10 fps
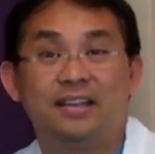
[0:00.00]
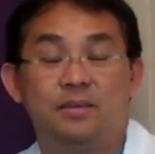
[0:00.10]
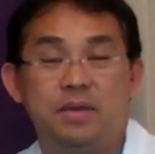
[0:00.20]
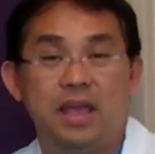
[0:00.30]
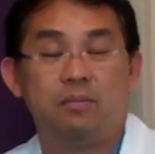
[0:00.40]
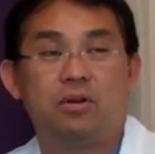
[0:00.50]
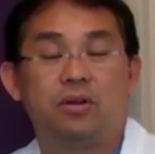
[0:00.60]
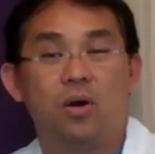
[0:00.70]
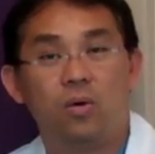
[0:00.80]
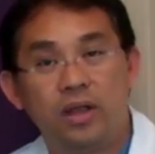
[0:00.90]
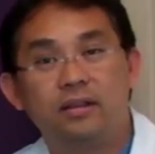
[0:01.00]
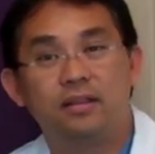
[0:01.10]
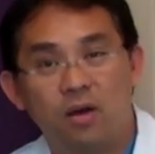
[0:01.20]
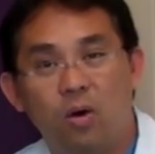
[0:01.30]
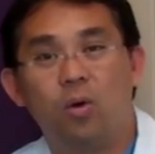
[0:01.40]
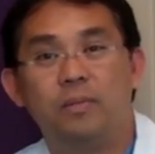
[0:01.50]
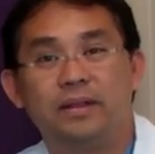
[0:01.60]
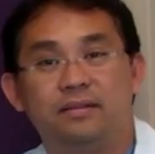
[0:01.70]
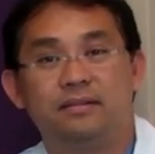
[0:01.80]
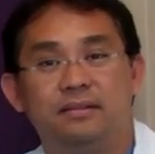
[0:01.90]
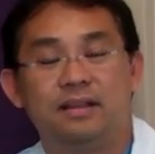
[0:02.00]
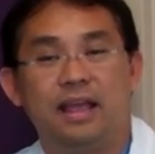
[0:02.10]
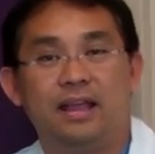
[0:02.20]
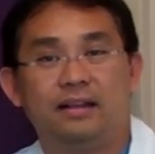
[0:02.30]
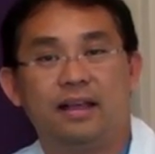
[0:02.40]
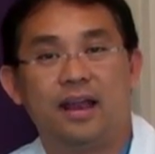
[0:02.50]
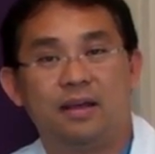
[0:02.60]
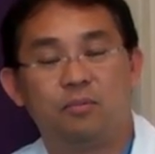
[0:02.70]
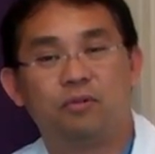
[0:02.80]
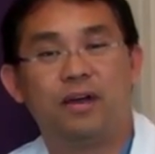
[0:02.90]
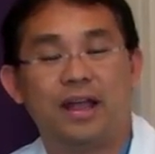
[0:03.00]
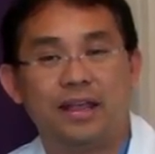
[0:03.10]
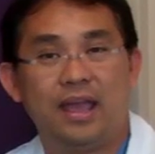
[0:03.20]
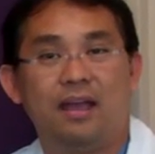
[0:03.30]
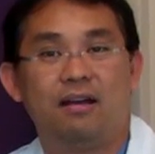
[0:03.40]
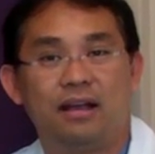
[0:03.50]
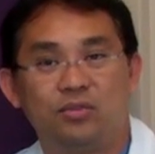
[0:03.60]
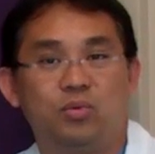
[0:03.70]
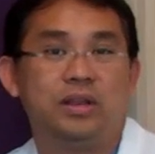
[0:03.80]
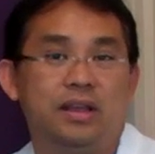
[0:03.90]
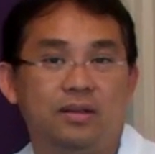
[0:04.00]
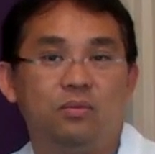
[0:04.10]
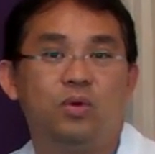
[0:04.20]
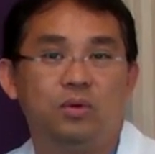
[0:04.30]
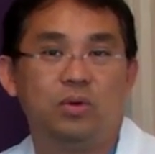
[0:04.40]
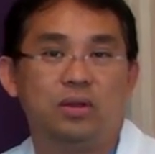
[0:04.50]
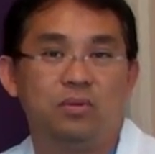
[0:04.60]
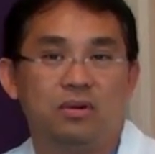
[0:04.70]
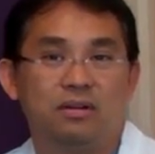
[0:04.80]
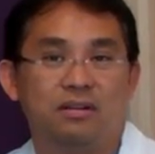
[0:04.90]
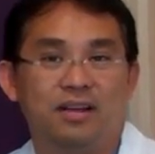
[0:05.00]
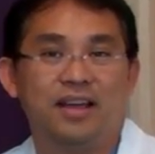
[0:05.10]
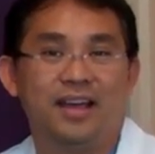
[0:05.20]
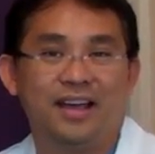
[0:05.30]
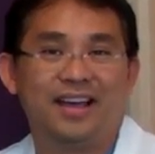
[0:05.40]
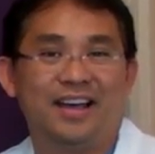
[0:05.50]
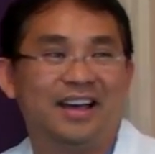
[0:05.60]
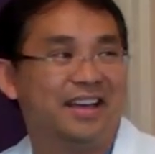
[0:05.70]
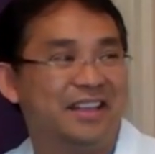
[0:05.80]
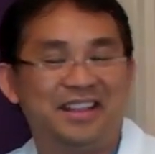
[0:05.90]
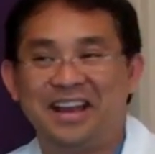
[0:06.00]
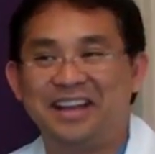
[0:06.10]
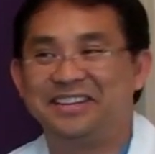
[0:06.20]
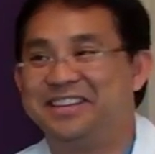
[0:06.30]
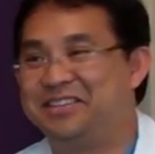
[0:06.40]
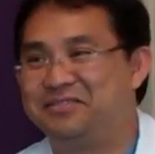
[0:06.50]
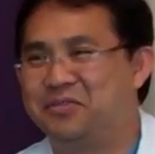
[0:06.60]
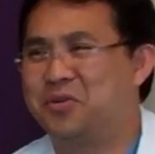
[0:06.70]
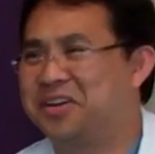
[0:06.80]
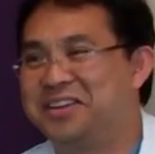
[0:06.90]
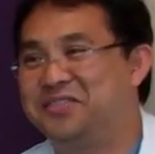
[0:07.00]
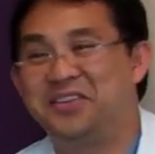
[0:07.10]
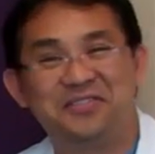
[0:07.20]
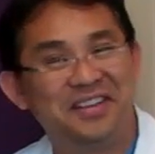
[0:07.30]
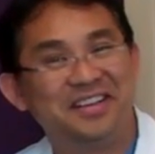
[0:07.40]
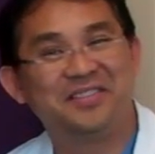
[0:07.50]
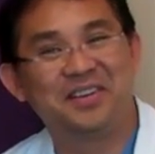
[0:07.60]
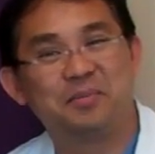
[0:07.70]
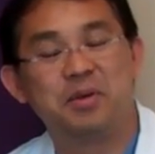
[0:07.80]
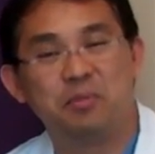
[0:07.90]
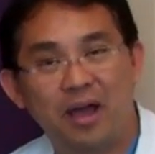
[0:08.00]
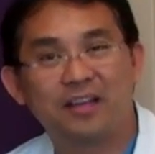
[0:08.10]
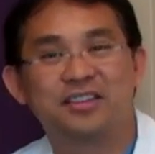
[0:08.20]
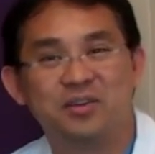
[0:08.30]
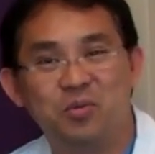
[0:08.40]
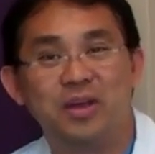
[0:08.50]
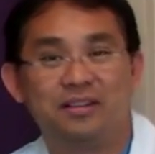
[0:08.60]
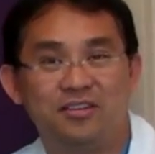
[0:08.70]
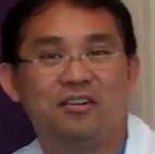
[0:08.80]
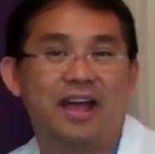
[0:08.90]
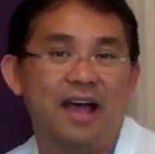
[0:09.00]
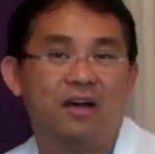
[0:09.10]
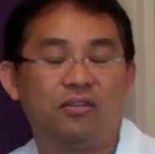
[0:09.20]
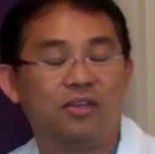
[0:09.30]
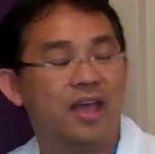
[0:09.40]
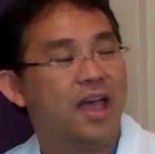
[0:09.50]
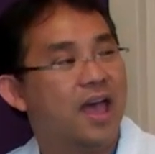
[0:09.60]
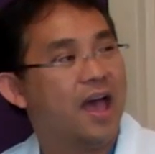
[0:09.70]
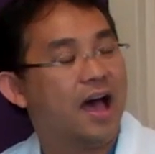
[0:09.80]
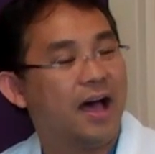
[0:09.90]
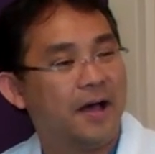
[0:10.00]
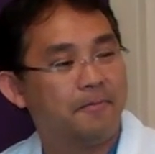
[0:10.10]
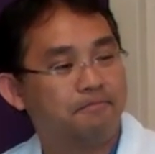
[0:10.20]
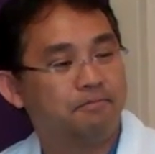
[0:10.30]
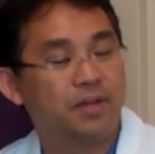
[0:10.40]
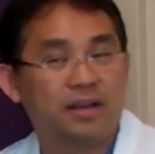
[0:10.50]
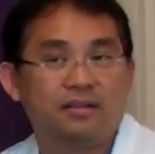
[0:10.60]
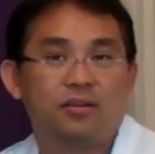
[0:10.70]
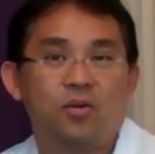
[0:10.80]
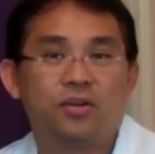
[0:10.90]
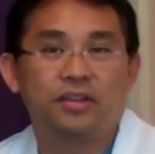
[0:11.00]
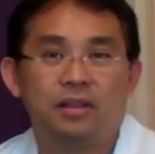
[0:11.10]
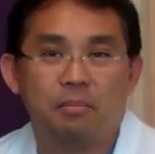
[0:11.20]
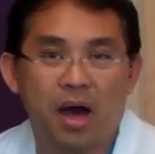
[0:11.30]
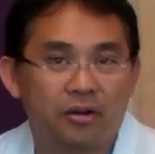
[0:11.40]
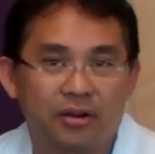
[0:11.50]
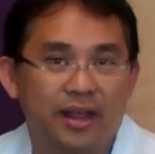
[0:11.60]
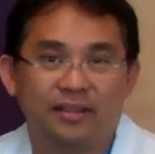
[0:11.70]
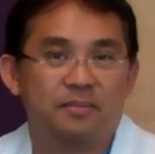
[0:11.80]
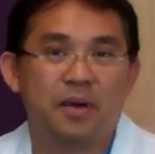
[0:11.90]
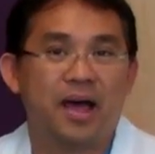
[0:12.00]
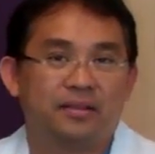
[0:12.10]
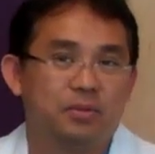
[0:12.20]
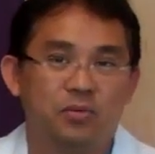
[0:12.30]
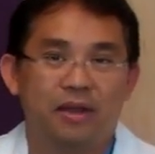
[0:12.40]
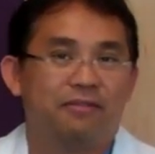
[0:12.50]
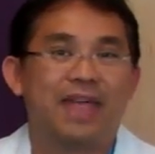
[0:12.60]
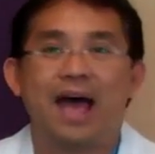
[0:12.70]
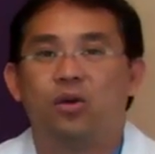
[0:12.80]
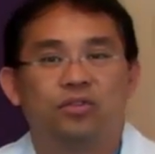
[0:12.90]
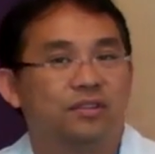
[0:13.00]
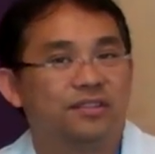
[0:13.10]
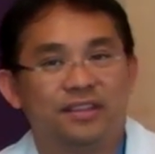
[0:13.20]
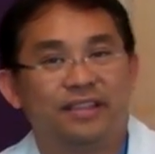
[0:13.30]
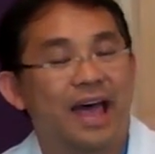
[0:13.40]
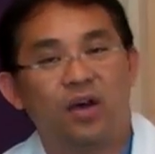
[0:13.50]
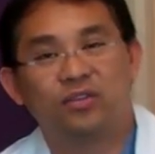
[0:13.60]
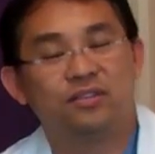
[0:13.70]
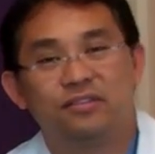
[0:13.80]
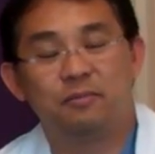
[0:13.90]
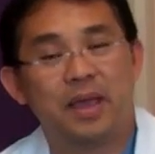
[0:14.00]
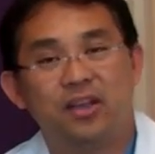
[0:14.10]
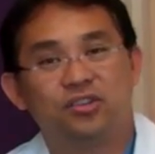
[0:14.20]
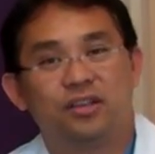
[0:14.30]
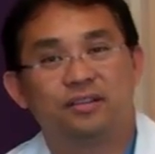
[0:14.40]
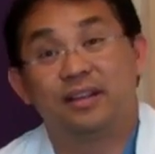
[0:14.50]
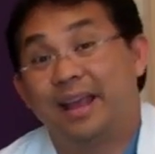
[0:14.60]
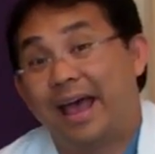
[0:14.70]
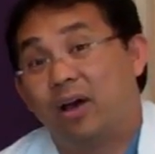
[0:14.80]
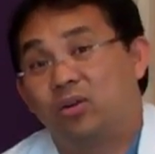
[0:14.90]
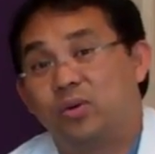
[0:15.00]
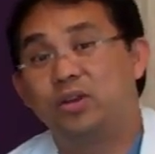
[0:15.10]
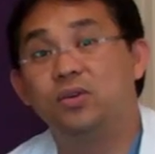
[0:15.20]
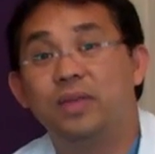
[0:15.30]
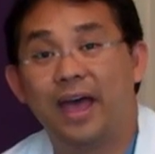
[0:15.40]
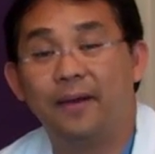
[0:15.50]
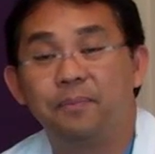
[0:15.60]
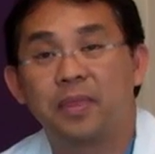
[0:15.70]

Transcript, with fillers: to be able to go into the home and, and kind of provide care as we did when we were uh, in the 1940s, 50s, where people actually went to your house um, but of course, in the modern day, it's impossible. We have thousands and thousands of patients, and how do we do that?